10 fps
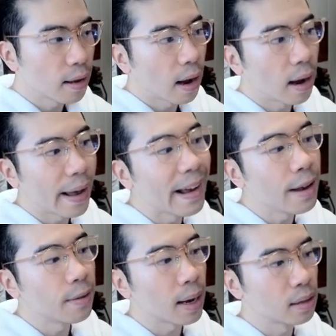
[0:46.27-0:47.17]

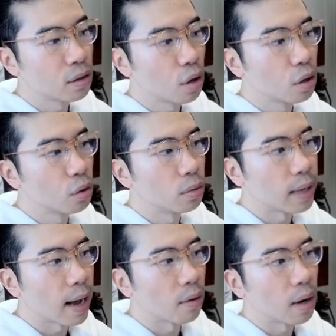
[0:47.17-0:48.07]
AVAX is also
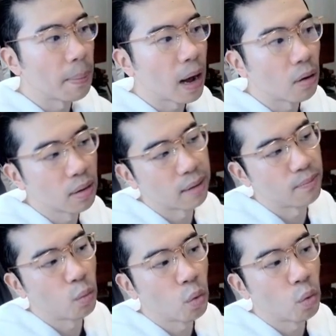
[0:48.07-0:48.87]
down about like